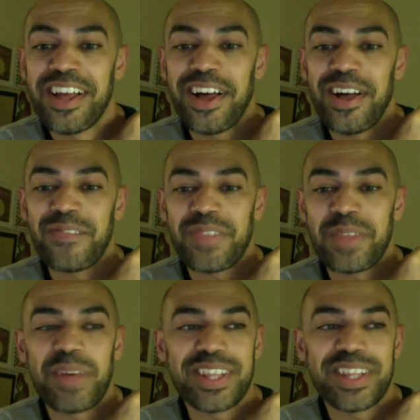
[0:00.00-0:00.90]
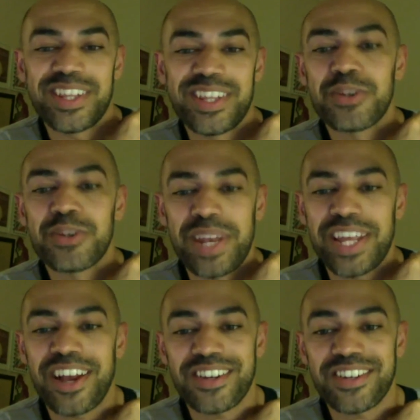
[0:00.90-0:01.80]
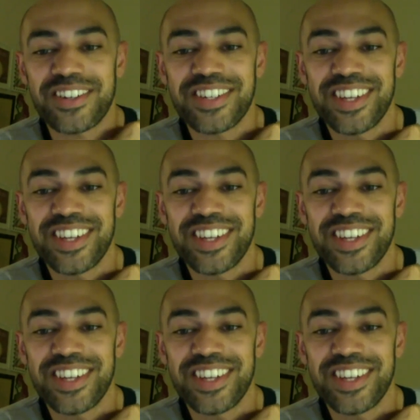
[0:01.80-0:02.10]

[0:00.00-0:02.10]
but there's too many characters.